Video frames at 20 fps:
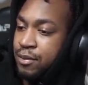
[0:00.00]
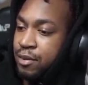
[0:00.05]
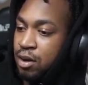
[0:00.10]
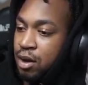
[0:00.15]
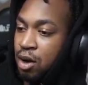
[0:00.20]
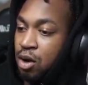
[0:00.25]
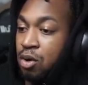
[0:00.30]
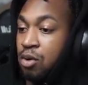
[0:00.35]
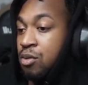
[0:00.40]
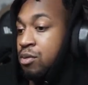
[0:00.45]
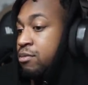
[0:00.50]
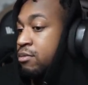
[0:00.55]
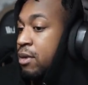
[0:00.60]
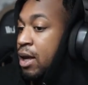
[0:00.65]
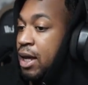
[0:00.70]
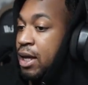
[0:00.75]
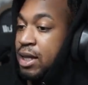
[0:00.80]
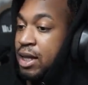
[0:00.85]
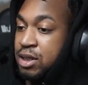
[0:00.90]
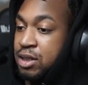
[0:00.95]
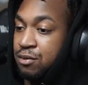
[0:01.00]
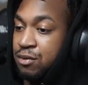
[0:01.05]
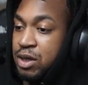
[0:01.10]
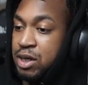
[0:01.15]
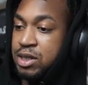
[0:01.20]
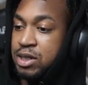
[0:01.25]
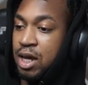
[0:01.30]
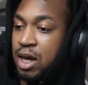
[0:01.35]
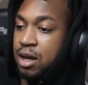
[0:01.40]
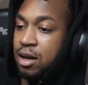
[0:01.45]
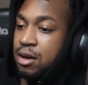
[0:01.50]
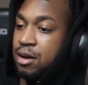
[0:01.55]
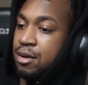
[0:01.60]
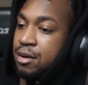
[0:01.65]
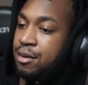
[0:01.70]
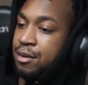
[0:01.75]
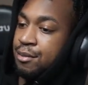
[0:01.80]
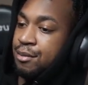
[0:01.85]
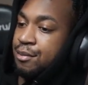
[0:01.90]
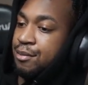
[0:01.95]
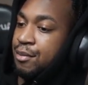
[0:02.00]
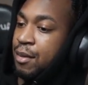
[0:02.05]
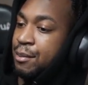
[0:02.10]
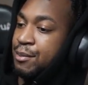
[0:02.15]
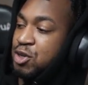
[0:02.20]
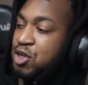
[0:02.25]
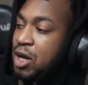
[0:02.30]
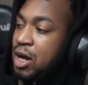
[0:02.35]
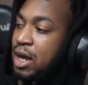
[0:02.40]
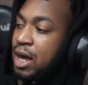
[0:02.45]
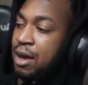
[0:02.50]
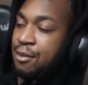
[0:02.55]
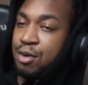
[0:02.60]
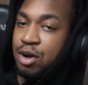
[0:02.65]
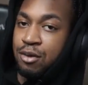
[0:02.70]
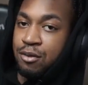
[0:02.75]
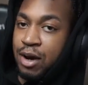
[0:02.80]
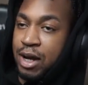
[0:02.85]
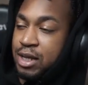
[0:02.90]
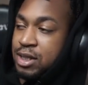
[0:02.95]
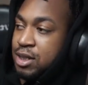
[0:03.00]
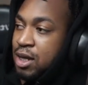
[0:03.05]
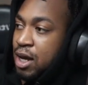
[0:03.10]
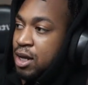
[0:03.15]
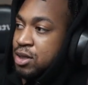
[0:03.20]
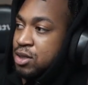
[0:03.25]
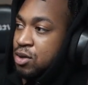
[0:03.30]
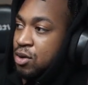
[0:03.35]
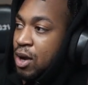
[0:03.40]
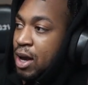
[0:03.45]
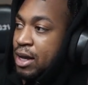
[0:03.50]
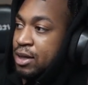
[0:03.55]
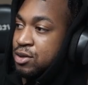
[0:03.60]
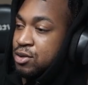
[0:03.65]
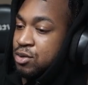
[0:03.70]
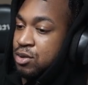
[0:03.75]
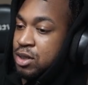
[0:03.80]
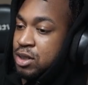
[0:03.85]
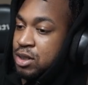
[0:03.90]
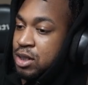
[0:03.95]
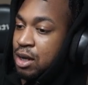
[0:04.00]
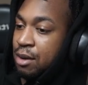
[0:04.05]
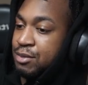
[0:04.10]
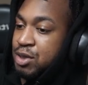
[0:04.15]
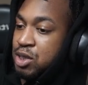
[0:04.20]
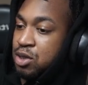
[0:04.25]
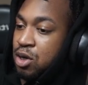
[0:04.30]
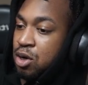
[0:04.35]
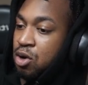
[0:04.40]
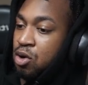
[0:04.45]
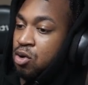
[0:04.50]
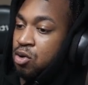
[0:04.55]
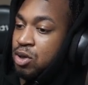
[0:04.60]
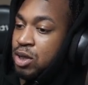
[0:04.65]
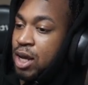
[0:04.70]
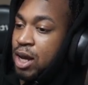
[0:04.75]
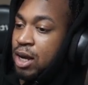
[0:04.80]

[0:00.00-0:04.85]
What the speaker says: Oh, it doesn't reset. I'm gonna try to aim on the right side. So as you can see, I'm just gonna hold down